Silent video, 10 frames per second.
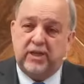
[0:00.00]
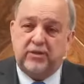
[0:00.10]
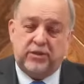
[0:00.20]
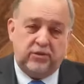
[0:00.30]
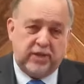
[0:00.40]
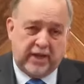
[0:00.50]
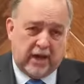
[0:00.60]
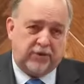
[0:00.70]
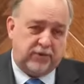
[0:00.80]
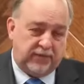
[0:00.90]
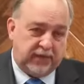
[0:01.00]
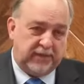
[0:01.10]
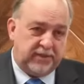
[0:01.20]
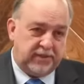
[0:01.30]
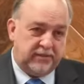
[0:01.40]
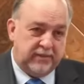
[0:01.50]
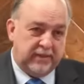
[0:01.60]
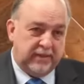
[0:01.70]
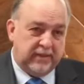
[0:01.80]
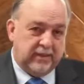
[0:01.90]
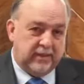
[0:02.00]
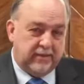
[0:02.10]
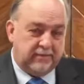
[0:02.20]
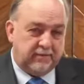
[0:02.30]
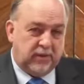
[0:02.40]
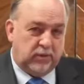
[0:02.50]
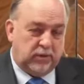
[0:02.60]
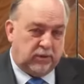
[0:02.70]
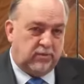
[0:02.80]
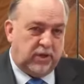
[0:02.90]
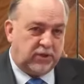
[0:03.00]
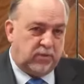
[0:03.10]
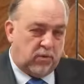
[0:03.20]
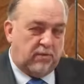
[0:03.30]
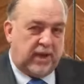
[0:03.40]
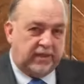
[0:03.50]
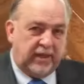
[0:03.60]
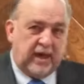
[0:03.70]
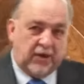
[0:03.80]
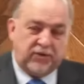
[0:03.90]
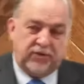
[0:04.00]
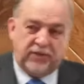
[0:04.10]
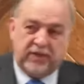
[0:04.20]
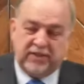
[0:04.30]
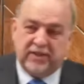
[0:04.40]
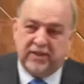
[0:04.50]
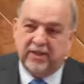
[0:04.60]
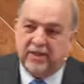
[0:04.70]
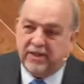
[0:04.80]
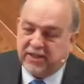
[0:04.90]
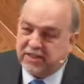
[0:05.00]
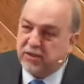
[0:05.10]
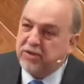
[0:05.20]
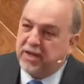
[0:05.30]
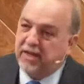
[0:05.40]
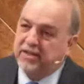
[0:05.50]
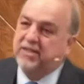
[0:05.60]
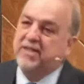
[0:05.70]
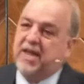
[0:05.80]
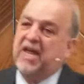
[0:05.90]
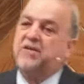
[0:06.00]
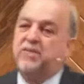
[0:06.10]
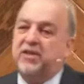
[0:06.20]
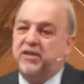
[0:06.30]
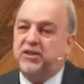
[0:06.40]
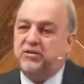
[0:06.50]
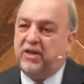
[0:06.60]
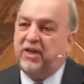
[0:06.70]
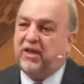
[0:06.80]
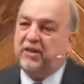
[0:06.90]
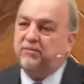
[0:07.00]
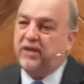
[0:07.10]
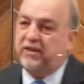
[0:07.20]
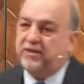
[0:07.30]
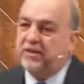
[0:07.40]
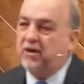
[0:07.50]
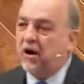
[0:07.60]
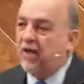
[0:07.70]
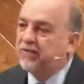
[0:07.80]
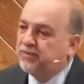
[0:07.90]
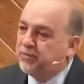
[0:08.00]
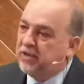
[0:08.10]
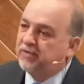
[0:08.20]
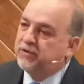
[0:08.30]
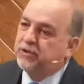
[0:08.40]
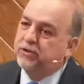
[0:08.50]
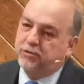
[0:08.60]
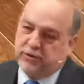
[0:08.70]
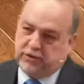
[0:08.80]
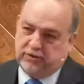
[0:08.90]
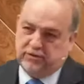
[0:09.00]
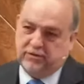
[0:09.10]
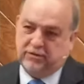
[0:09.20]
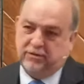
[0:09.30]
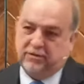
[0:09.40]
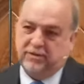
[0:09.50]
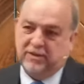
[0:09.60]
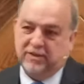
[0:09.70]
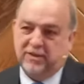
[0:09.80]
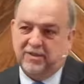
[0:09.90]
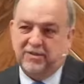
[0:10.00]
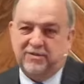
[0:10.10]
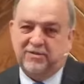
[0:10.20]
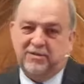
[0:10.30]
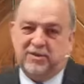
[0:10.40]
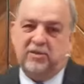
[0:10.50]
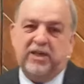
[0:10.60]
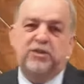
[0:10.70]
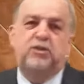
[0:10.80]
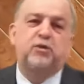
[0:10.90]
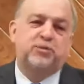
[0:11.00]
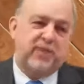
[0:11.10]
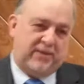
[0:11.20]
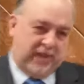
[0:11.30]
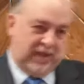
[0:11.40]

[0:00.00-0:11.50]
to Diotrephes. And we'll learn much more about Diotrephes. His, his name is unique, it means the offspring of Zeus. So he's Zeus baby.